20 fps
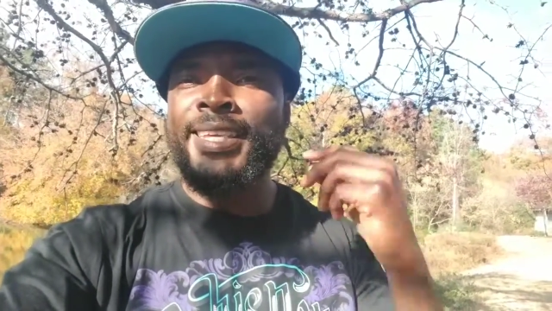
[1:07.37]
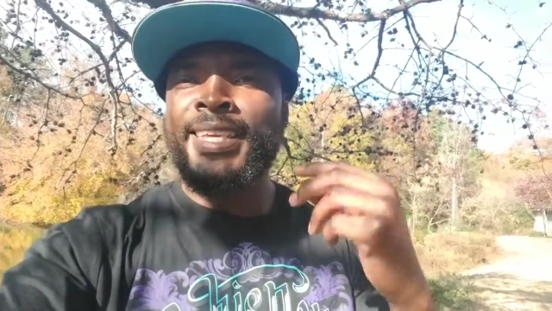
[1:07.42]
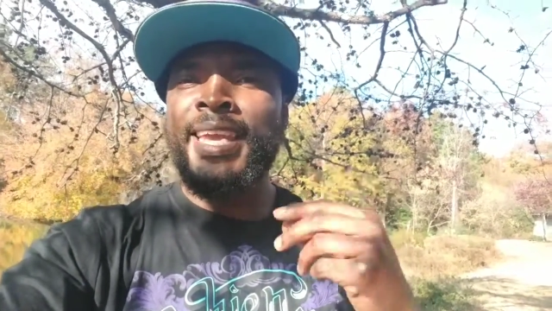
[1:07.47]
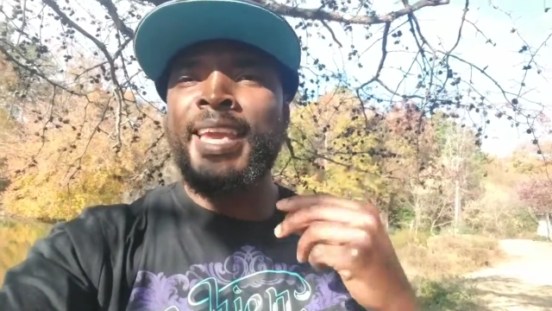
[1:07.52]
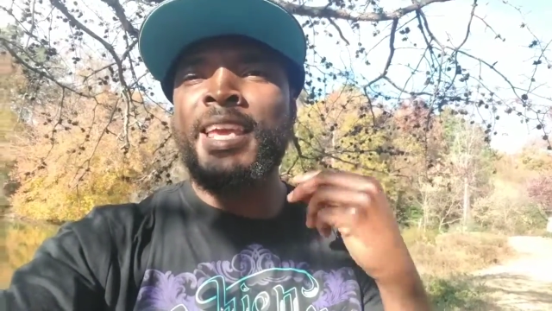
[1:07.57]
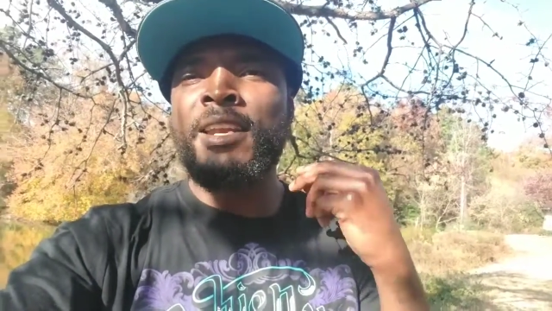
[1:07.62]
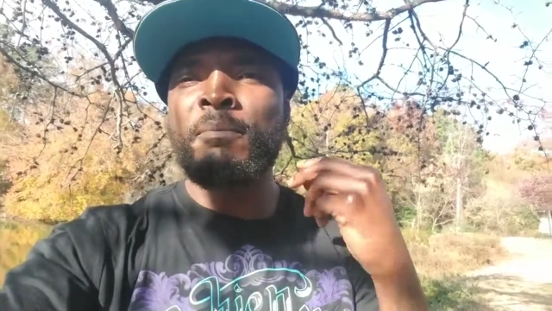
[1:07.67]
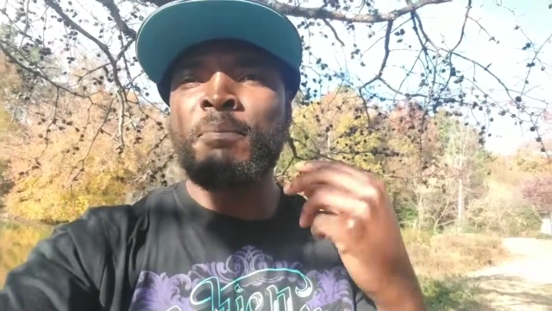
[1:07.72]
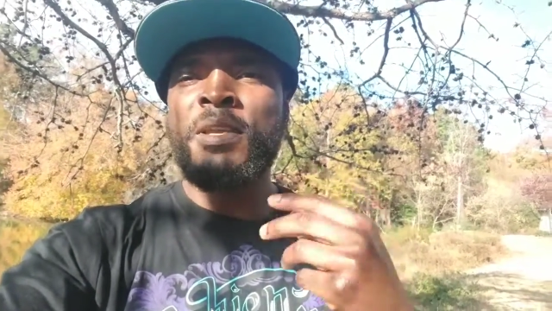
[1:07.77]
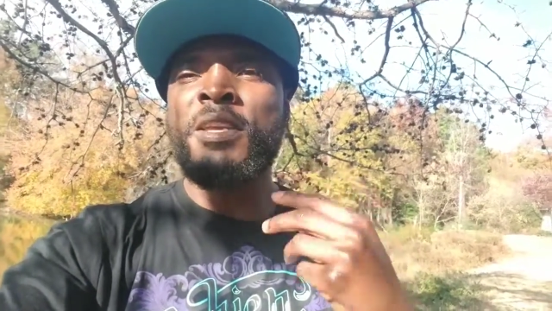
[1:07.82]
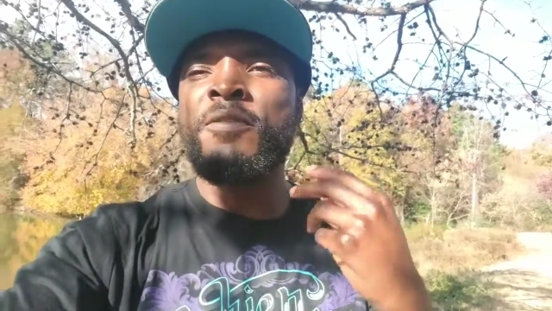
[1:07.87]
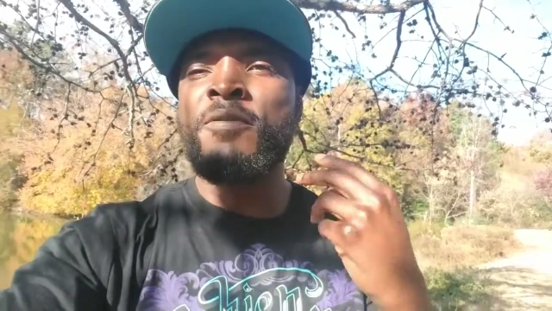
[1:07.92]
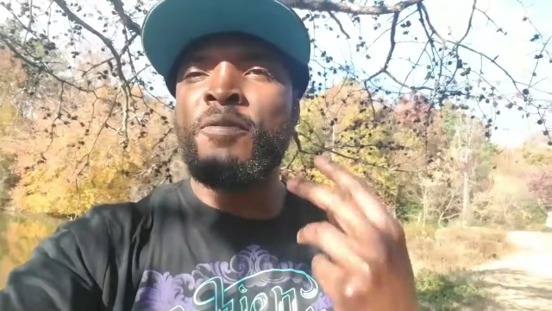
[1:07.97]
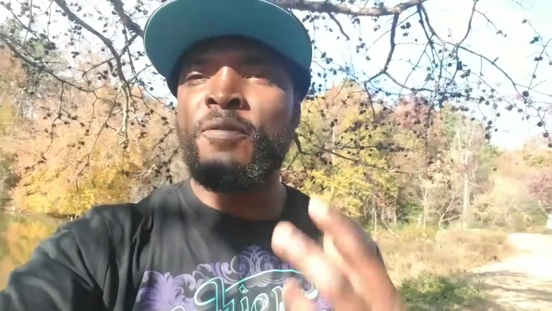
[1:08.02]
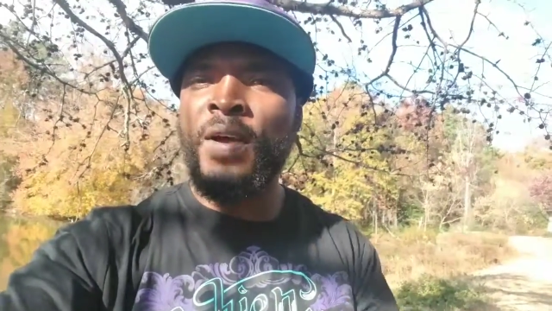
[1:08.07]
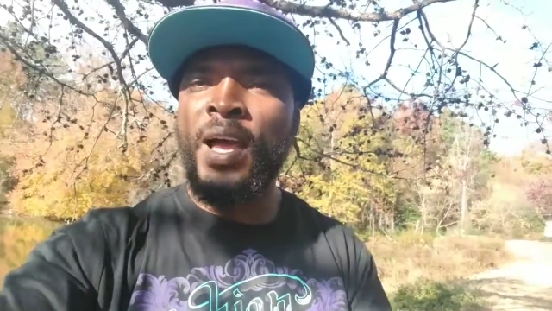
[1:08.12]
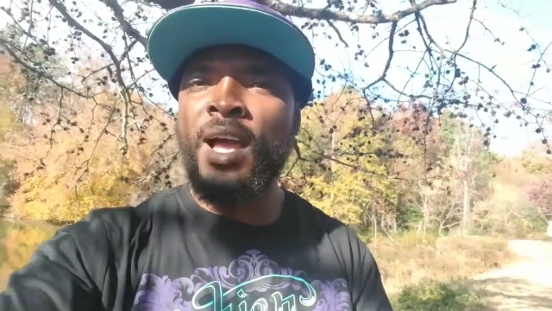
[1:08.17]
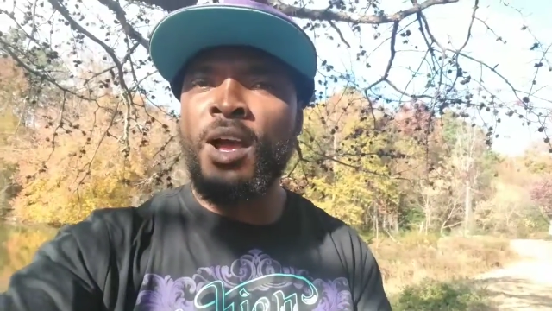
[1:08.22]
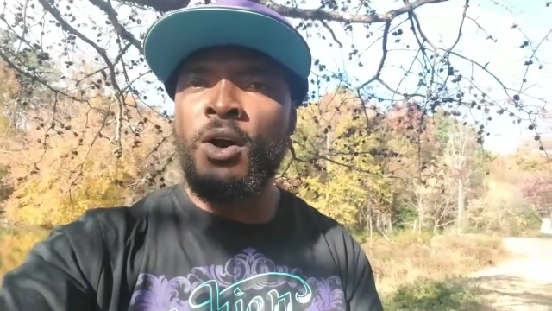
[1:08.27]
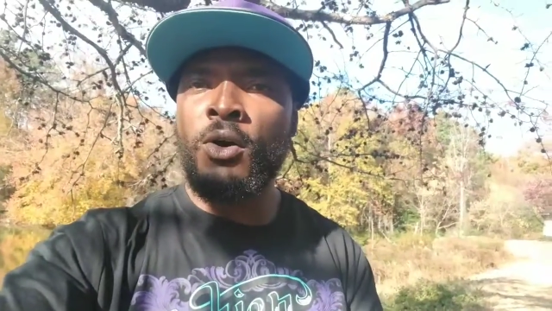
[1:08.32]
can't be
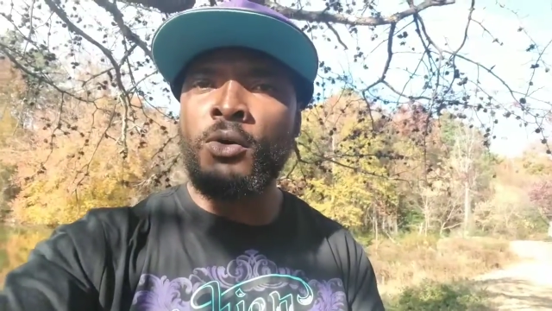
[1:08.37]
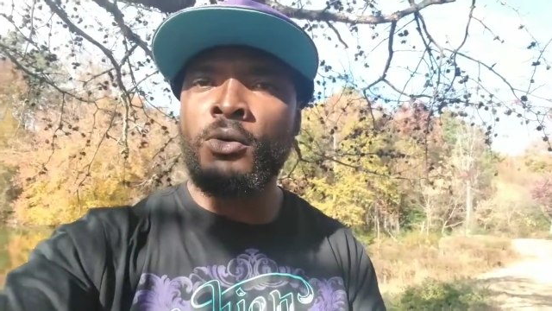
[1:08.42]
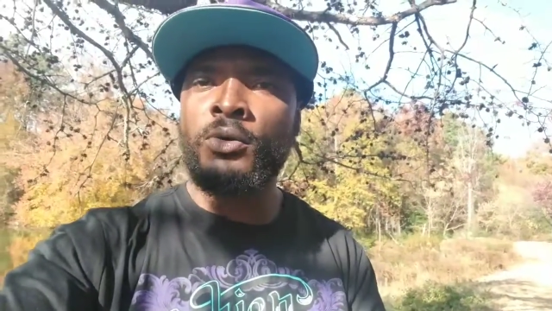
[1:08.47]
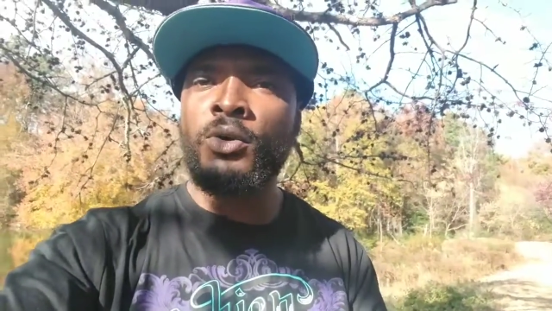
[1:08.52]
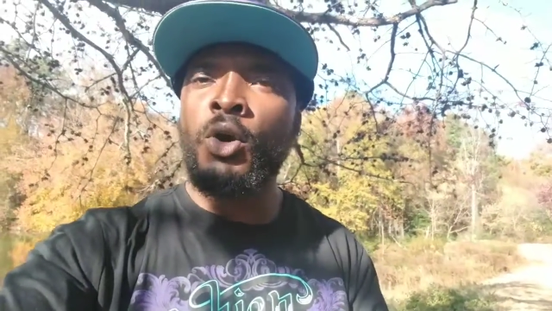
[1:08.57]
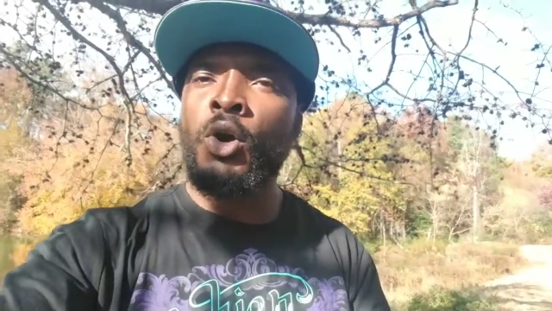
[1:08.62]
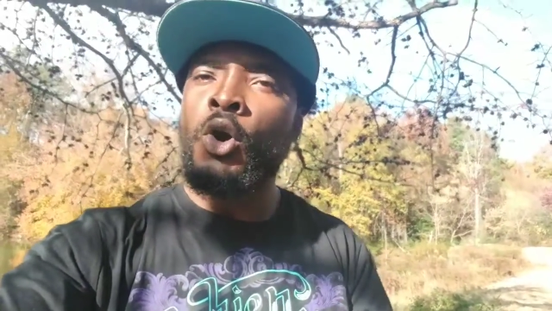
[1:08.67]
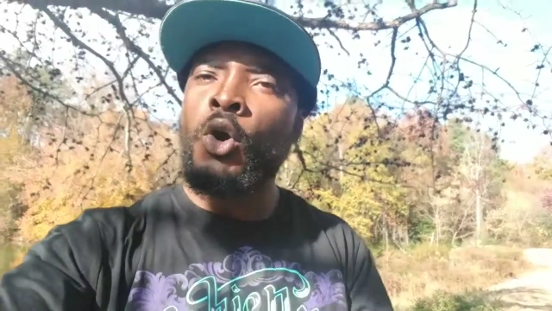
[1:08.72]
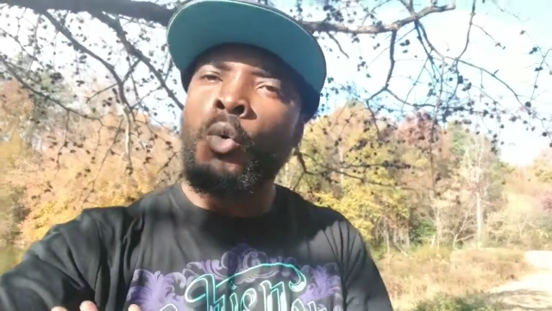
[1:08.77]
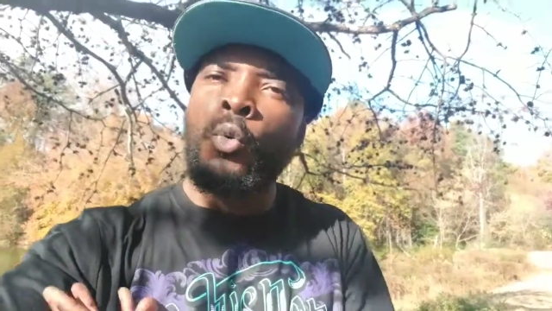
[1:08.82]
found